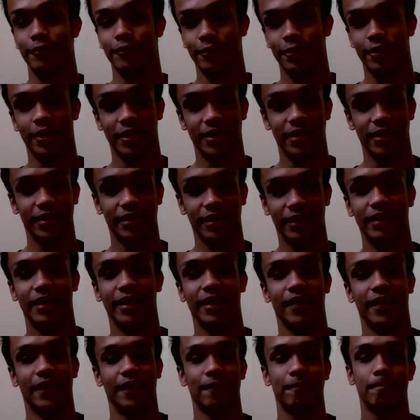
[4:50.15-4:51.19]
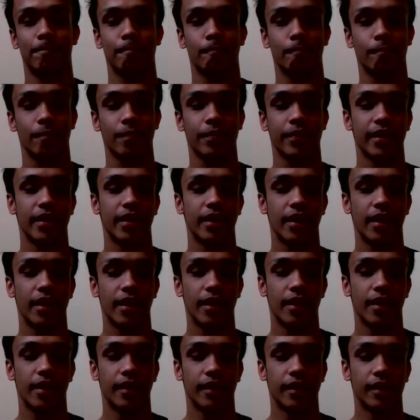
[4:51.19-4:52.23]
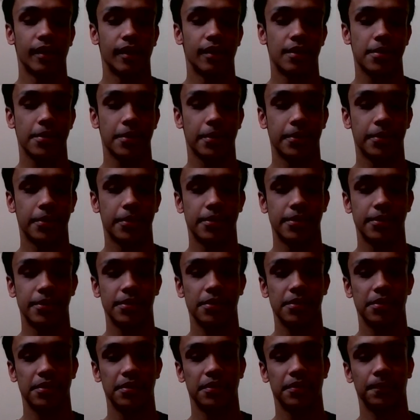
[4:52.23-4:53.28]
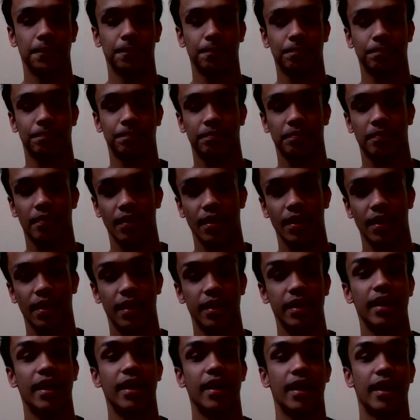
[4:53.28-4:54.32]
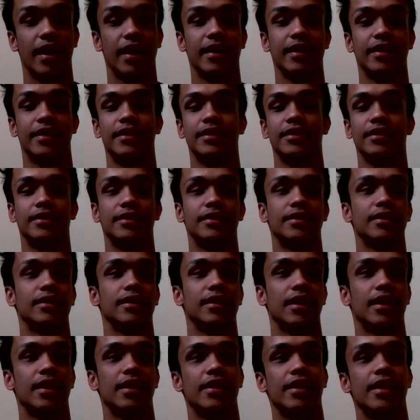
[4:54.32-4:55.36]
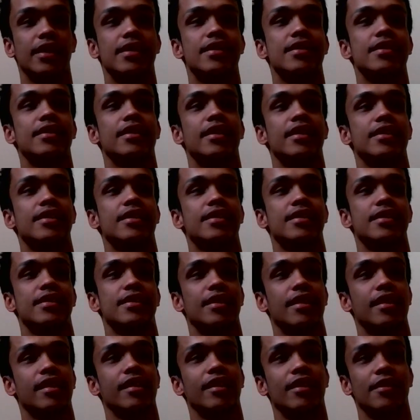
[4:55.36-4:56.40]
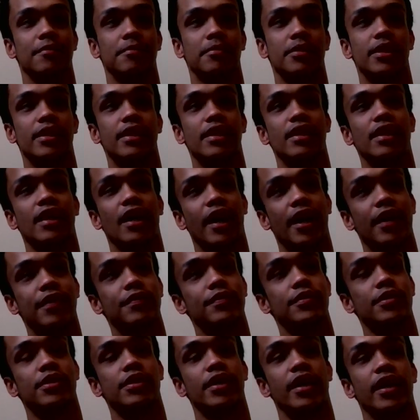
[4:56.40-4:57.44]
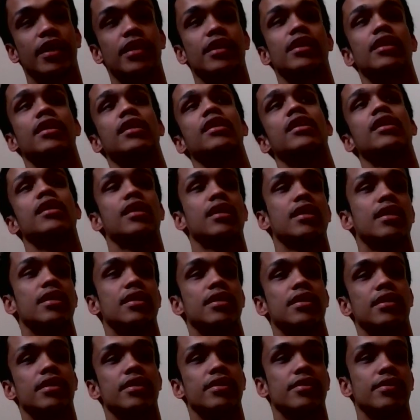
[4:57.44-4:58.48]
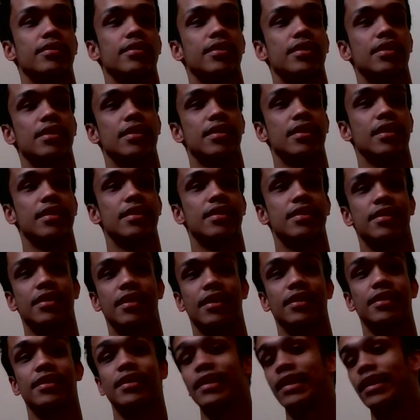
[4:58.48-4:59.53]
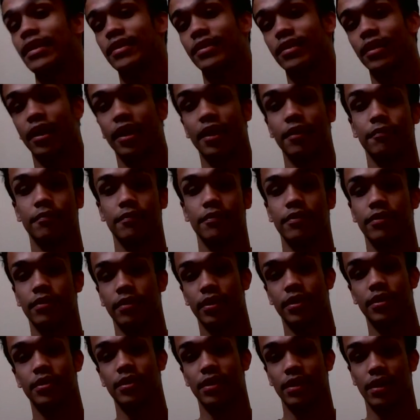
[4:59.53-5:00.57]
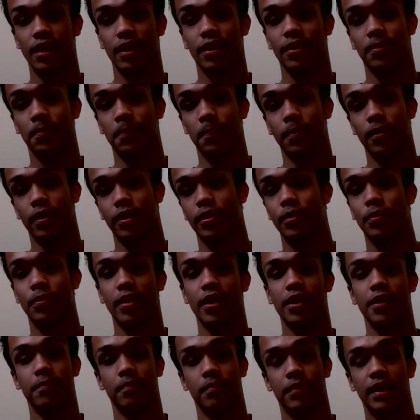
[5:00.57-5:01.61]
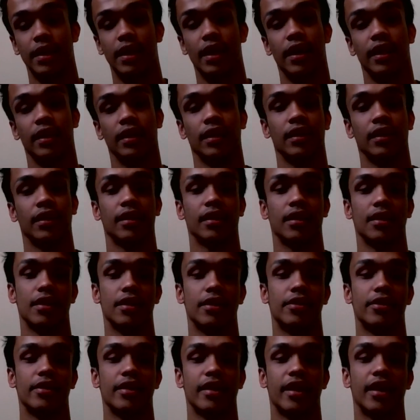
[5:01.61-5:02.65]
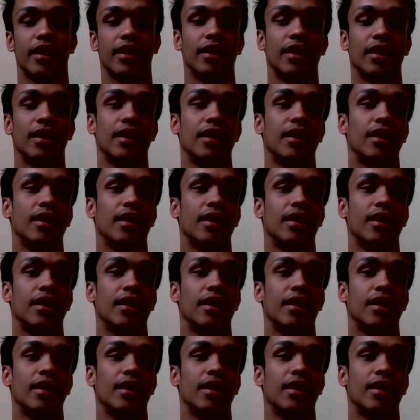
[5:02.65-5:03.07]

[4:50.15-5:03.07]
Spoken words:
Well, yeah. So, yeah, I guess that's the thing. But then after that, She says it's gonna take time for you to get where you want to be at and all that.